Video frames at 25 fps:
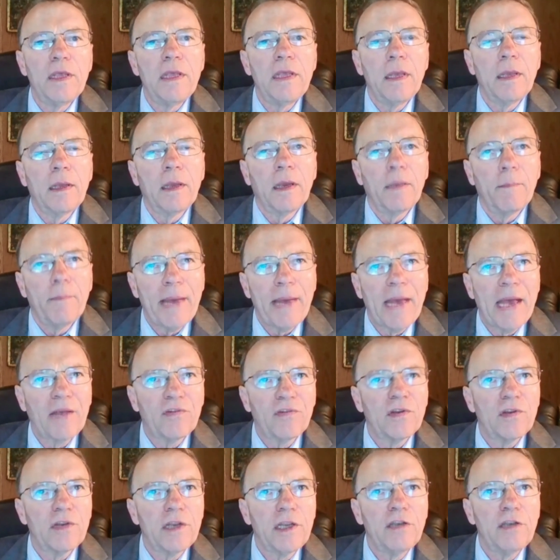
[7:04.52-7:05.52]
the
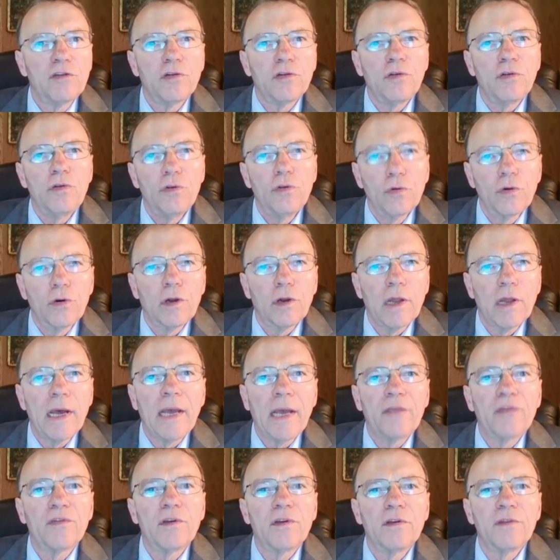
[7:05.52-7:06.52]
capacity to
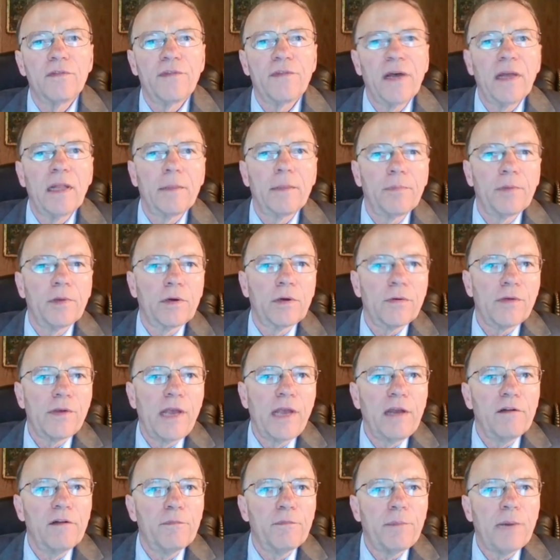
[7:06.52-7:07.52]
utilize and develop the
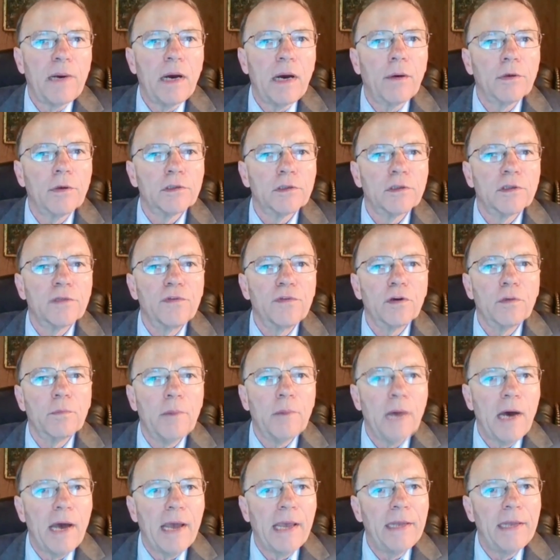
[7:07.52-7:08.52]
creative powers of your
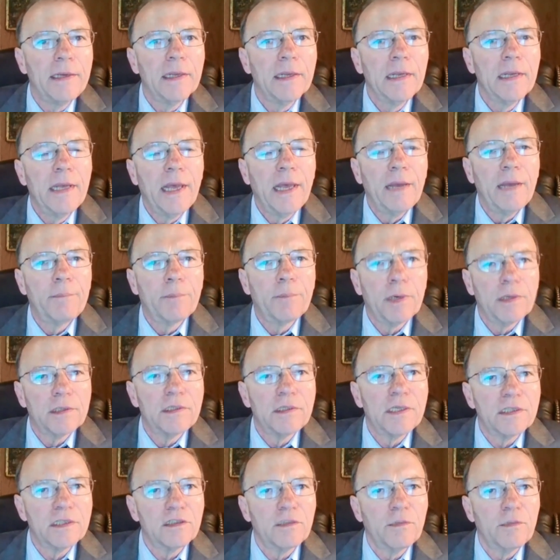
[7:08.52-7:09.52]
mind and
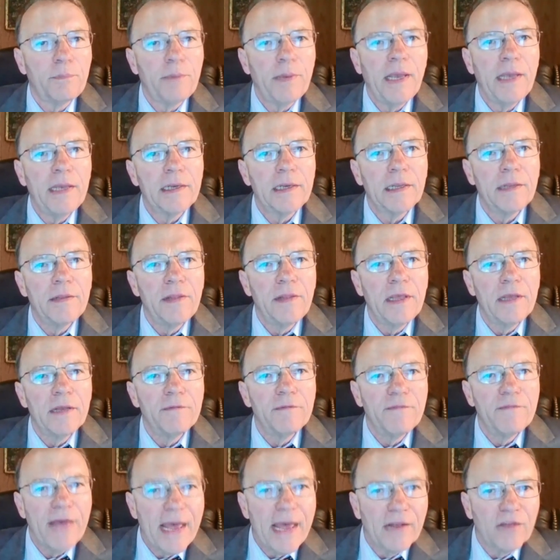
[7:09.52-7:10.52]
participate in the
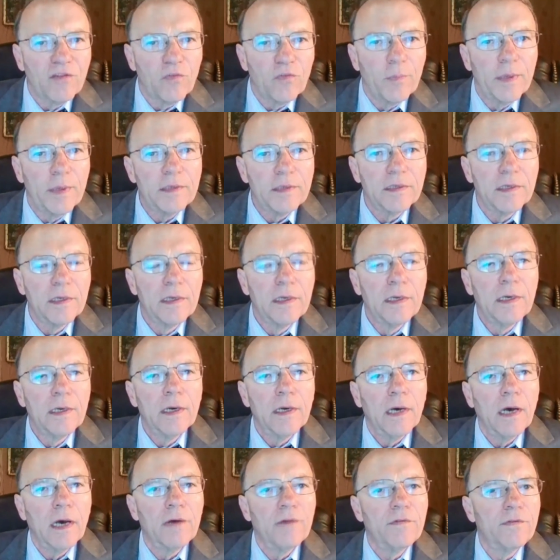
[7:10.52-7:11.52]
advancement
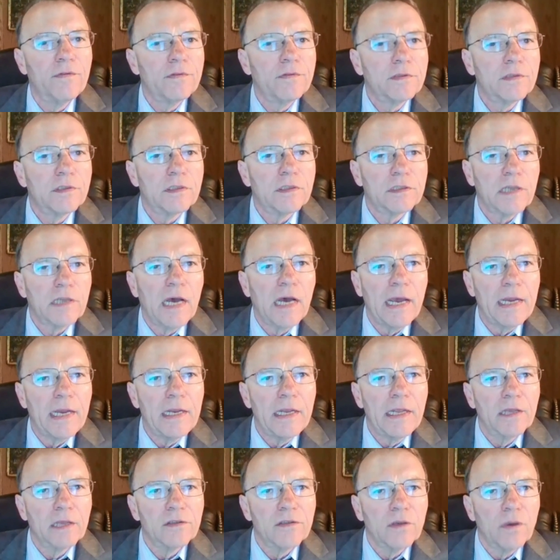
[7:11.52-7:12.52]
of
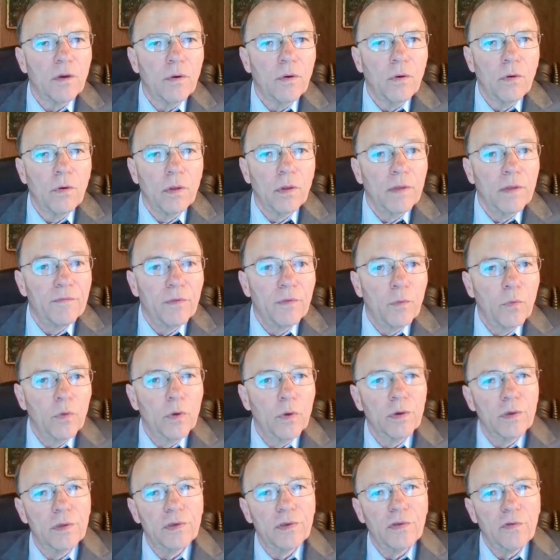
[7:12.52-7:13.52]
society as a whole, of the
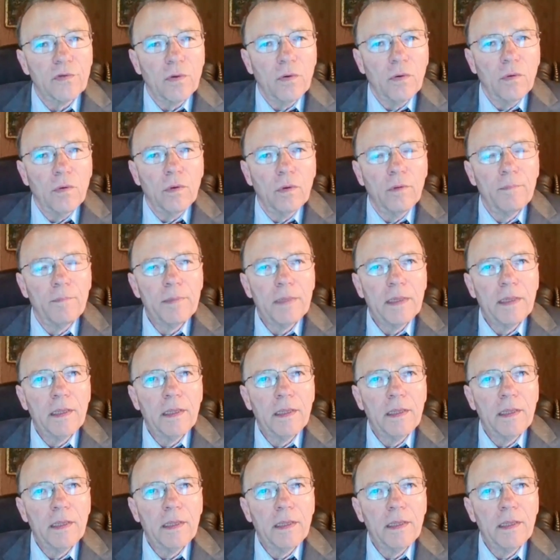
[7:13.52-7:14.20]
world as a whole.